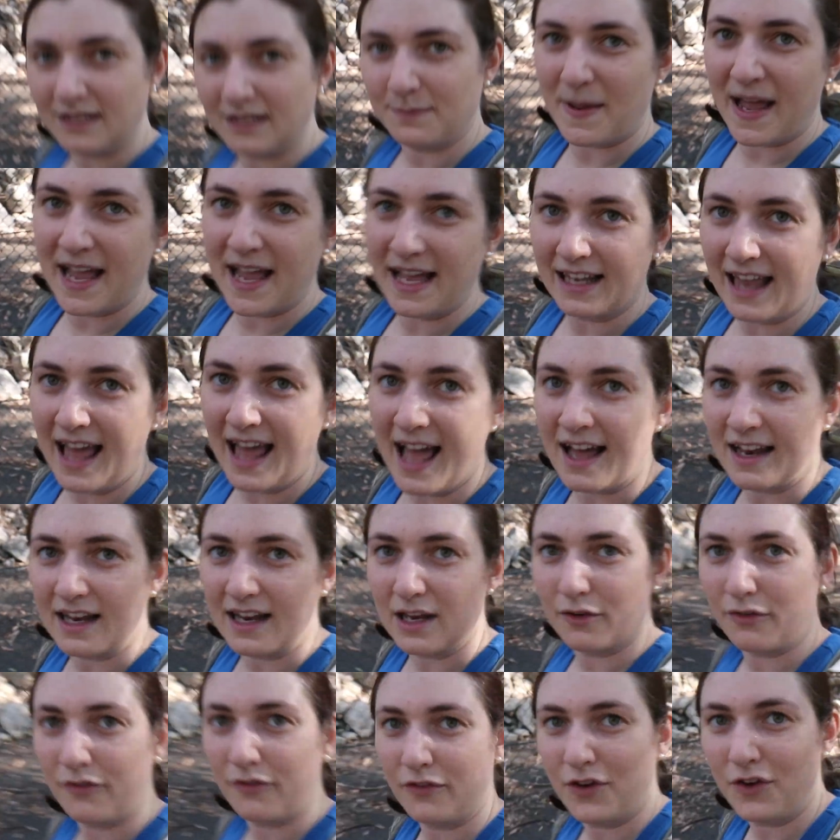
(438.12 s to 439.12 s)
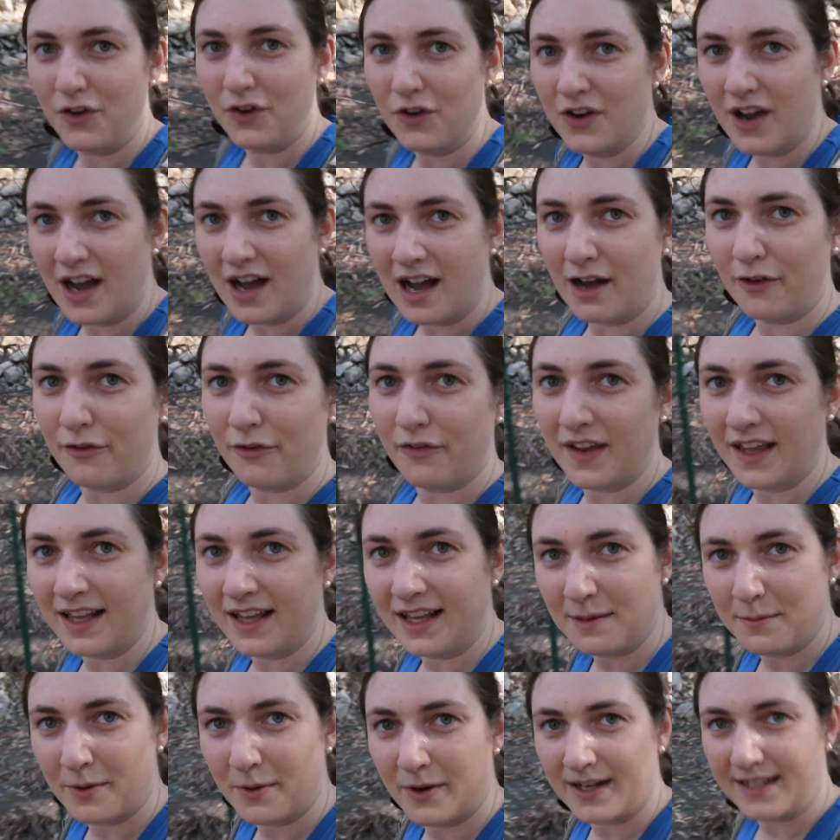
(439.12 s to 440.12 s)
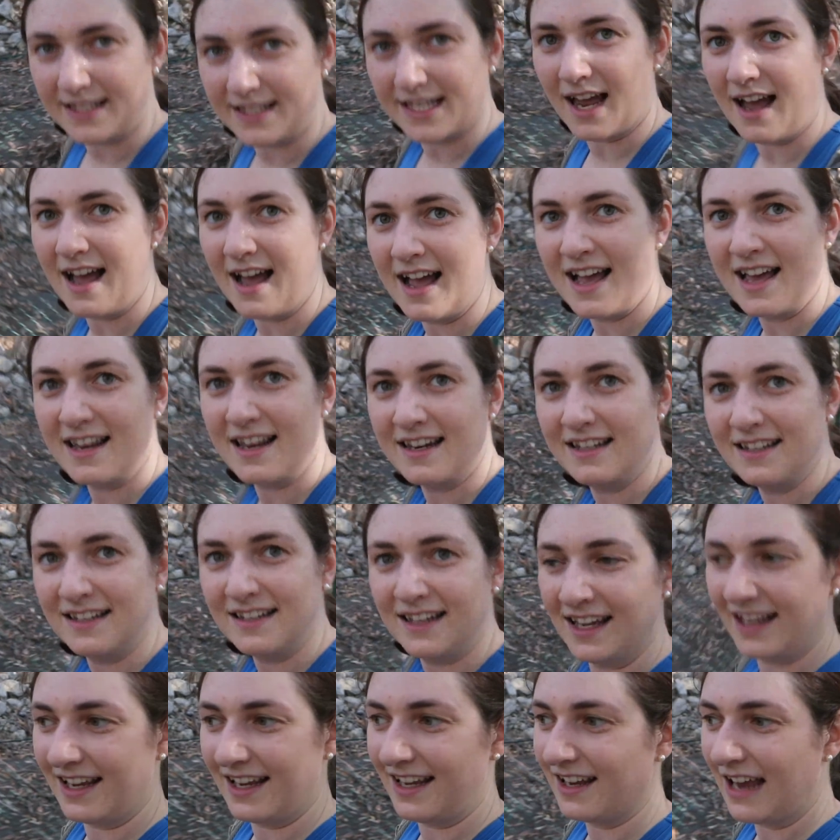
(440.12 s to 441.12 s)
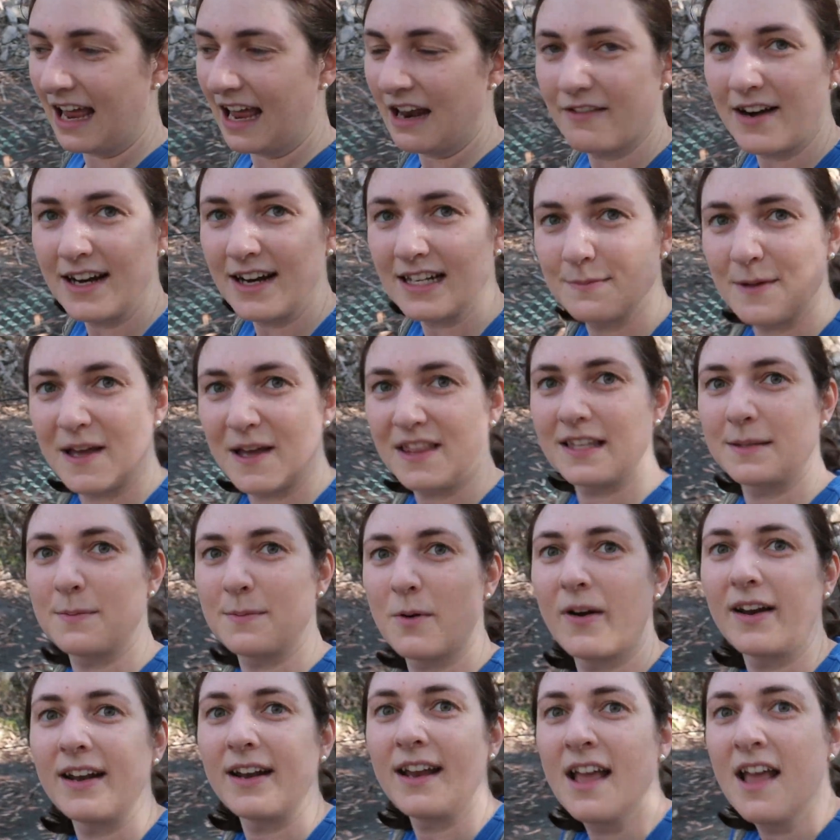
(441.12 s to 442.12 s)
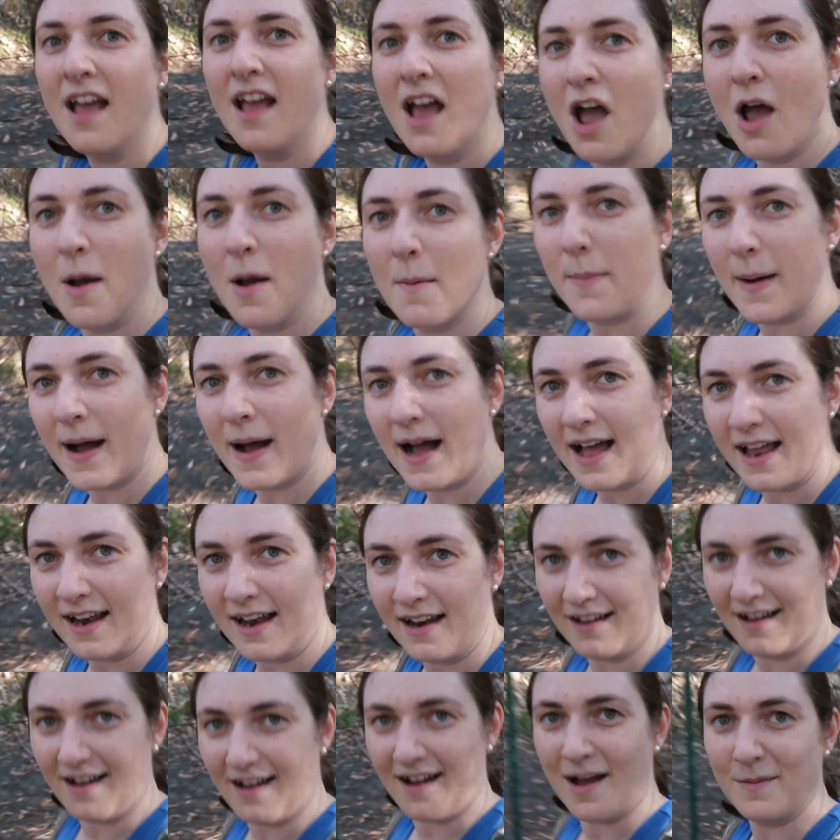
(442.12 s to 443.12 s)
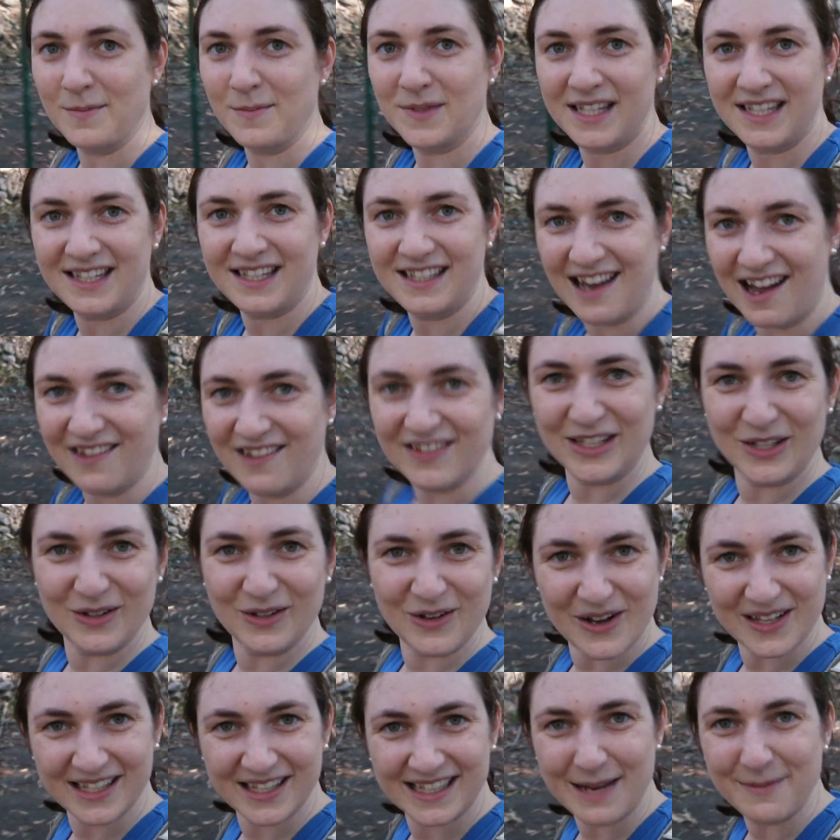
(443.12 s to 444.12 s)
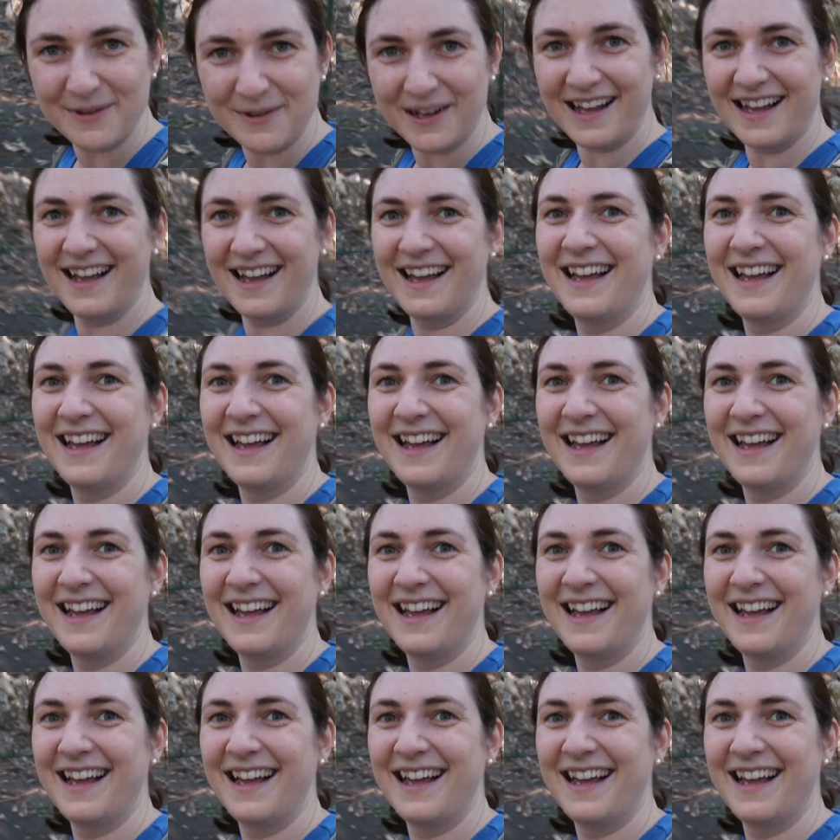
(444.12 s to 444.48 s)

bail out if you are feeling pretty tired and wrecked by this point. But I've still got stamina,